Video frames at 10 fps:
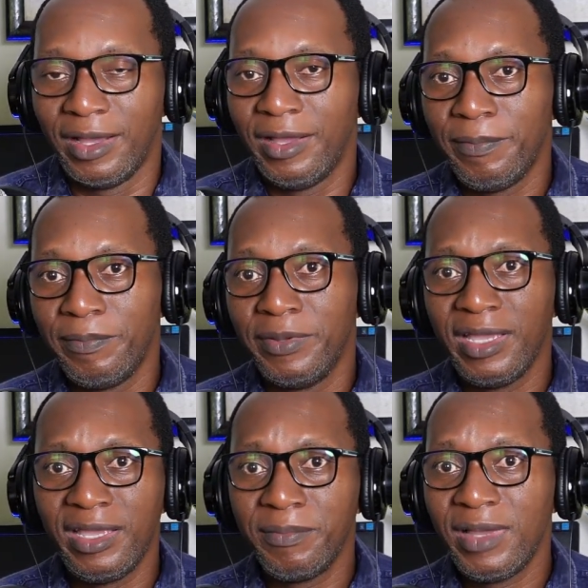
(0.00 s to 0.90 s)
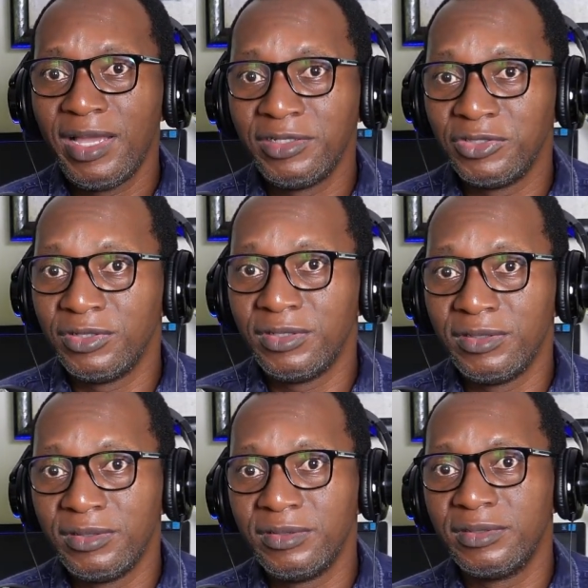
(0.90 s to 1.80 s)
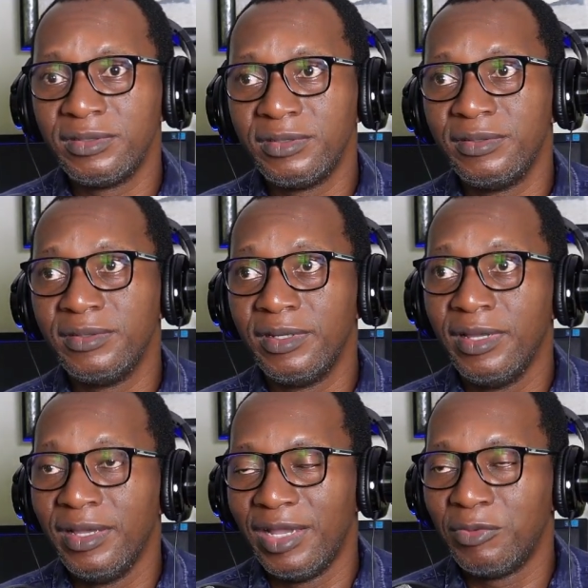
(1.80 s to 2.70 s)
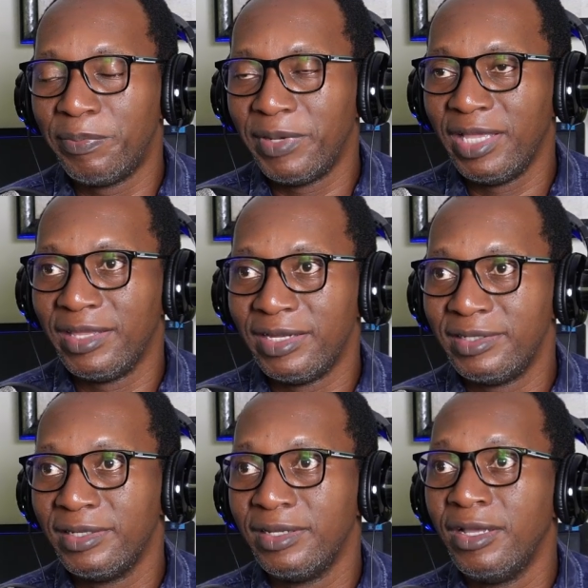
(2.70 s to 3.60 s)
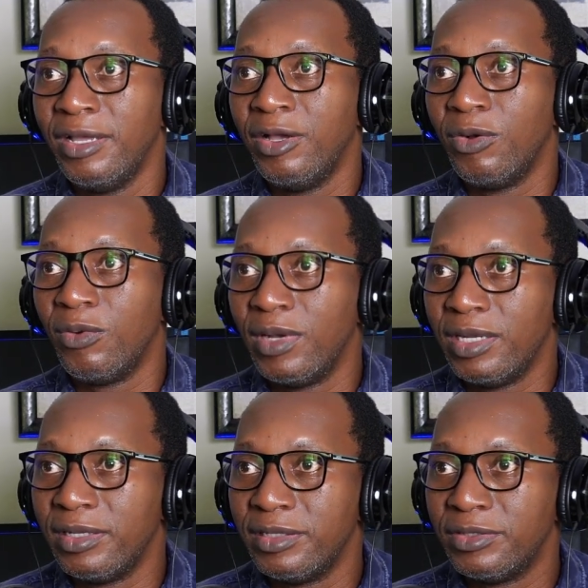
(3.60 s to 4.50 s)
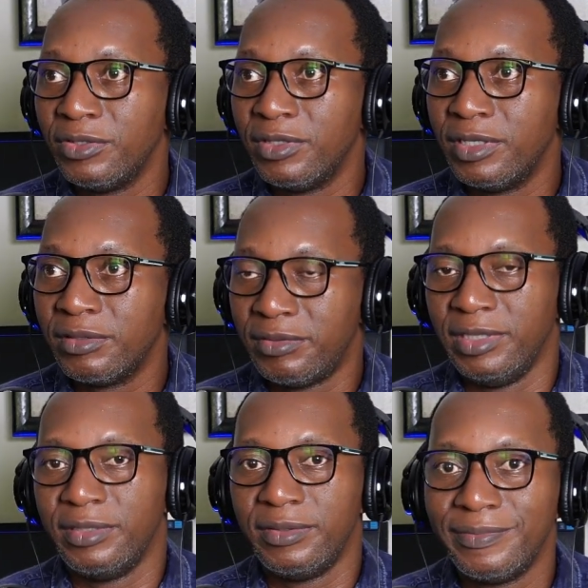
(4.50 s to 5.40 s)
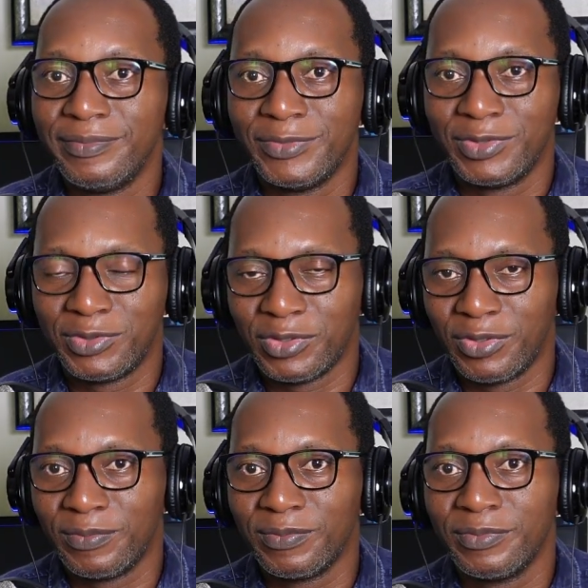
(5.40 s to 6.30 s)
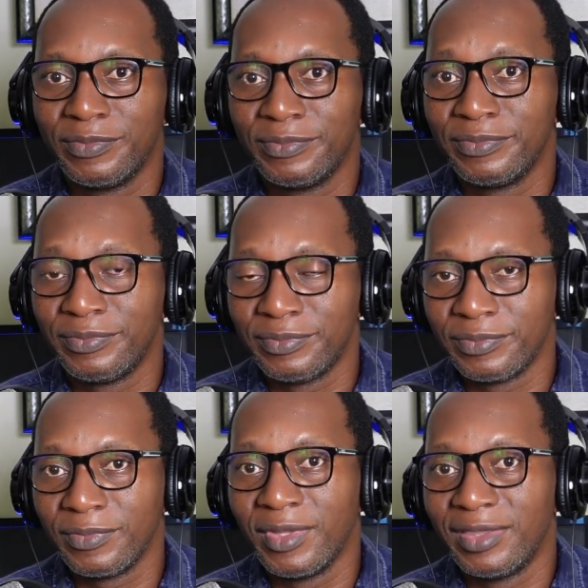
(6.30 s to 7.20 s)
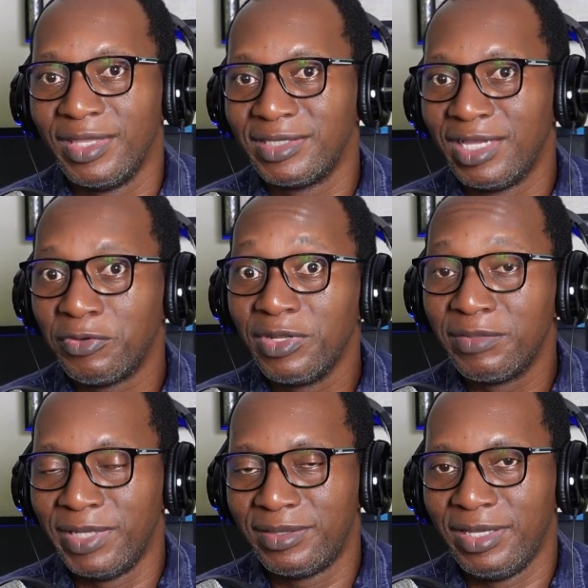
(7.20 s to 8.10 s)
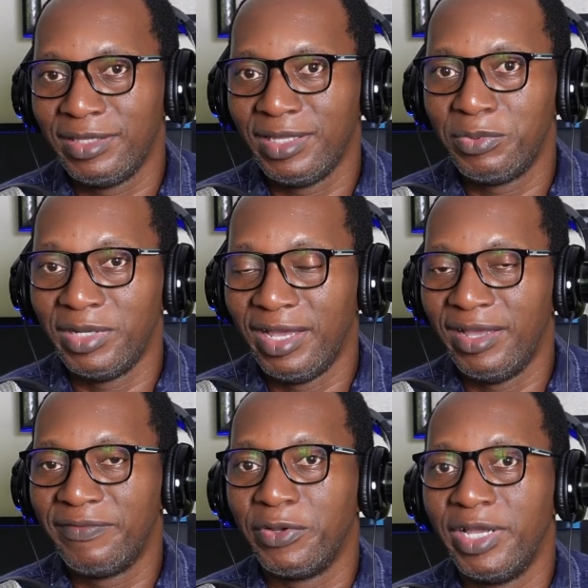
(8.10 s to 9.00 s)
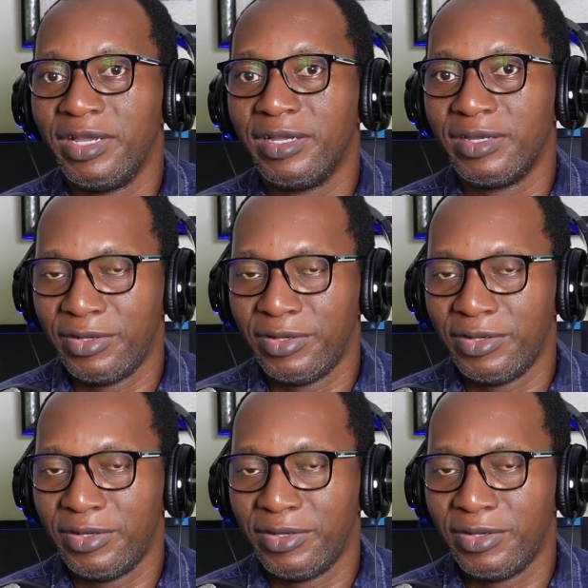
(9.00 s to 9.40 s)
I'm paying my dues to, and we play that 1 and 2 and 3. So there's that rhythmic thing that we have going.